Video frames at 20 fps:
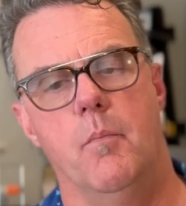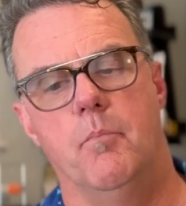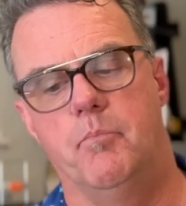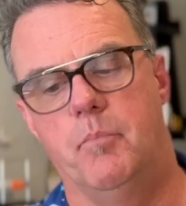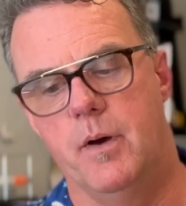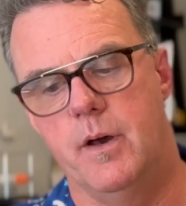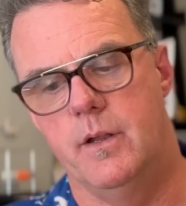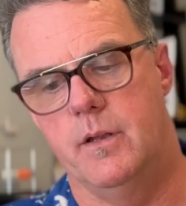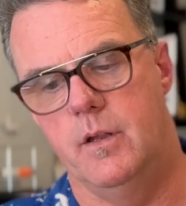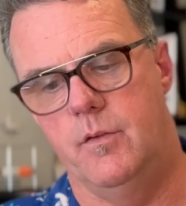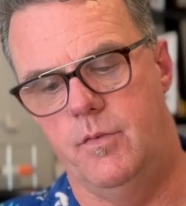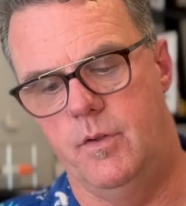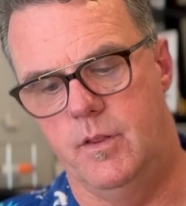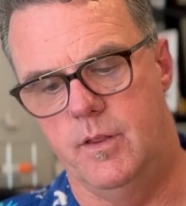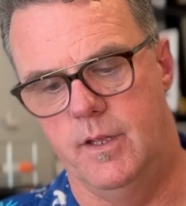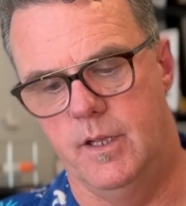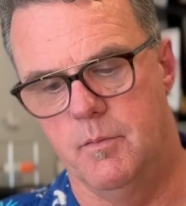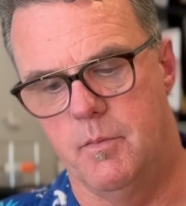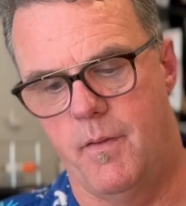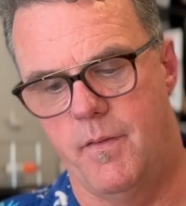But if you
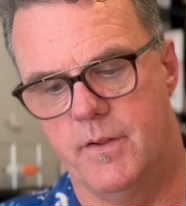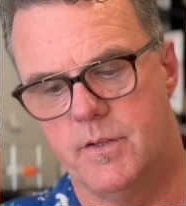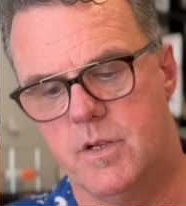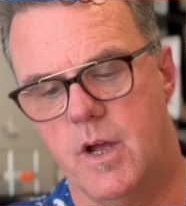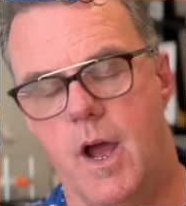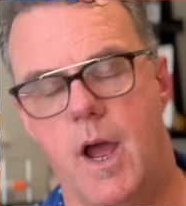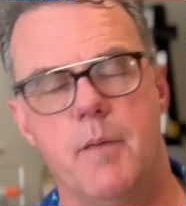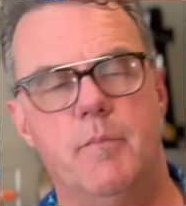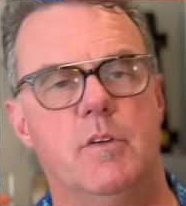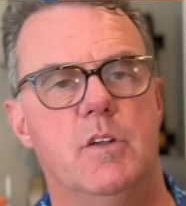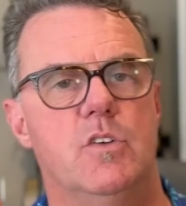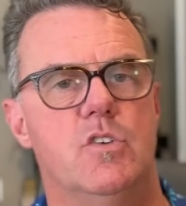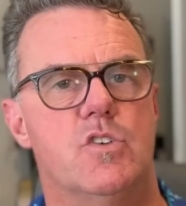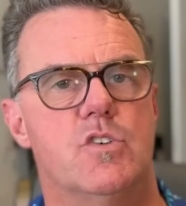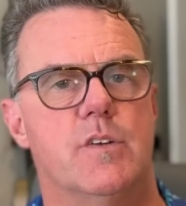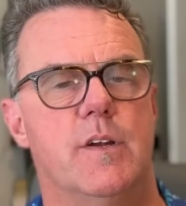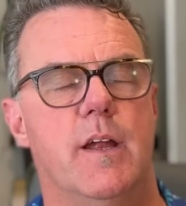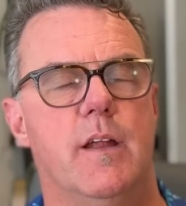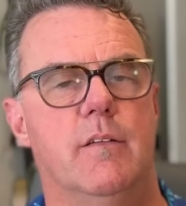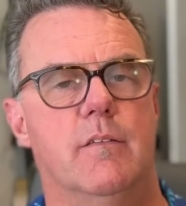think about the time
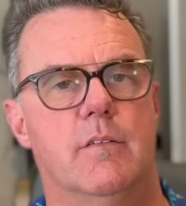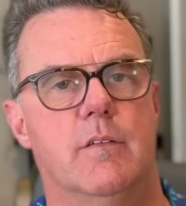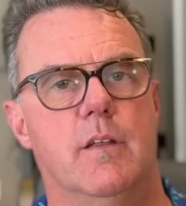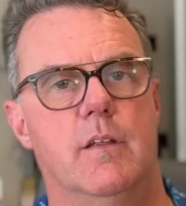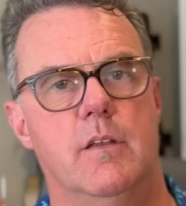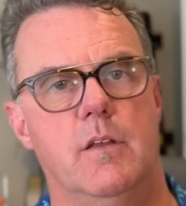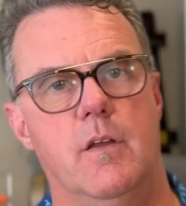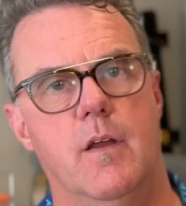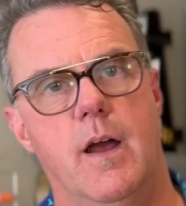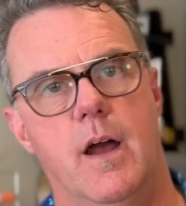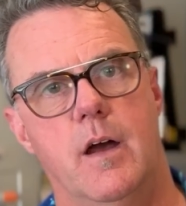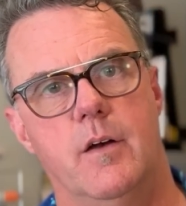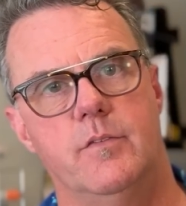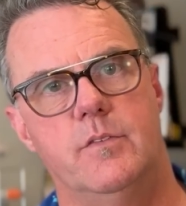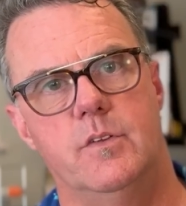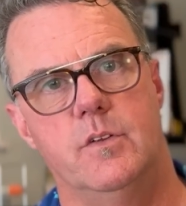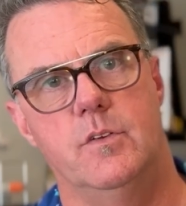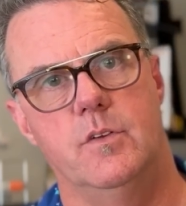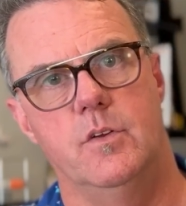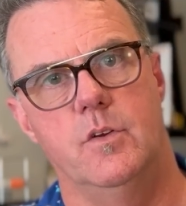constraints that you have
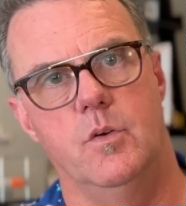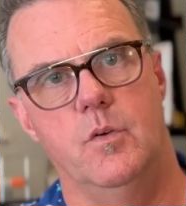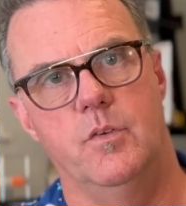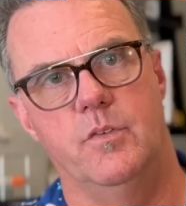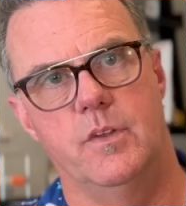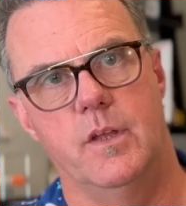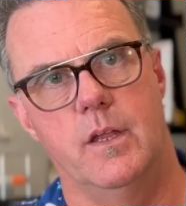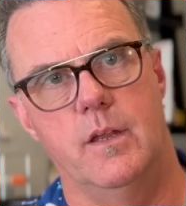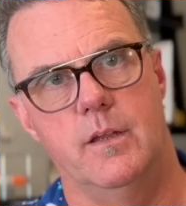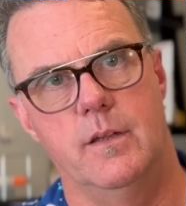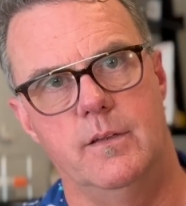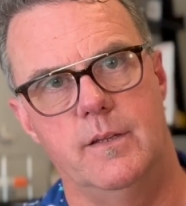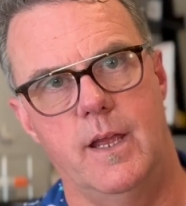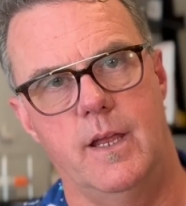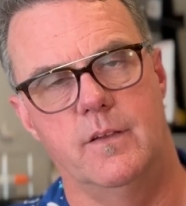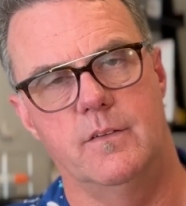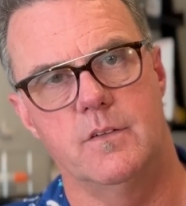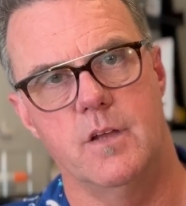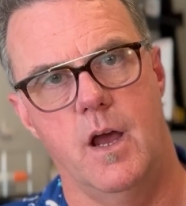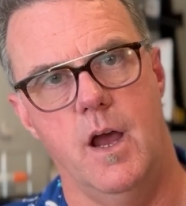to do, is that it
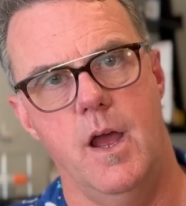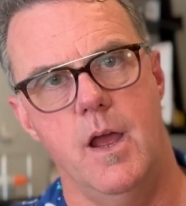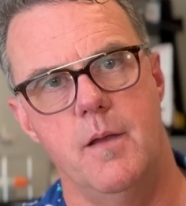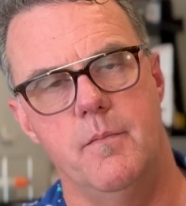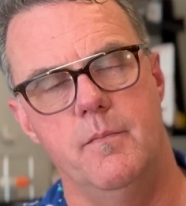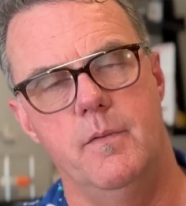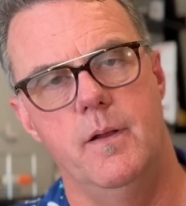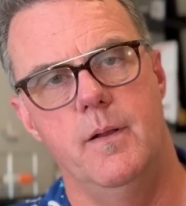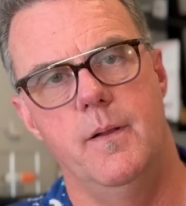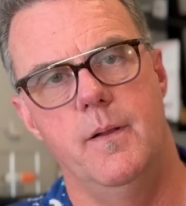takes time.